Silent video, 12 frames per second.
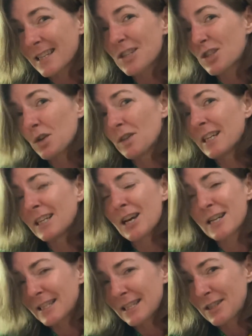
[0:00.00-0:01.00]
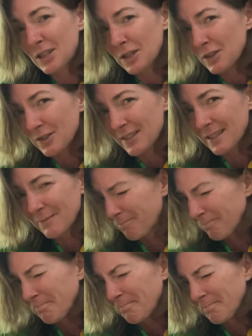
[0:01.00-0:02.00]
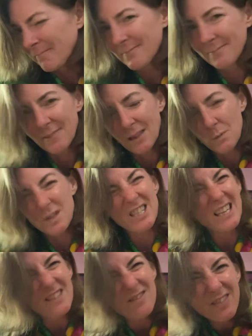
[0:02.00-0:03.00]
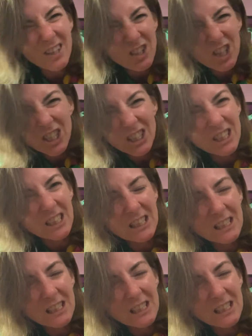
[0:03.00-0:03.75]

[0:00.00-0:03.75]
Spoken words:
It's choosing not to choose, which doesn't feel good.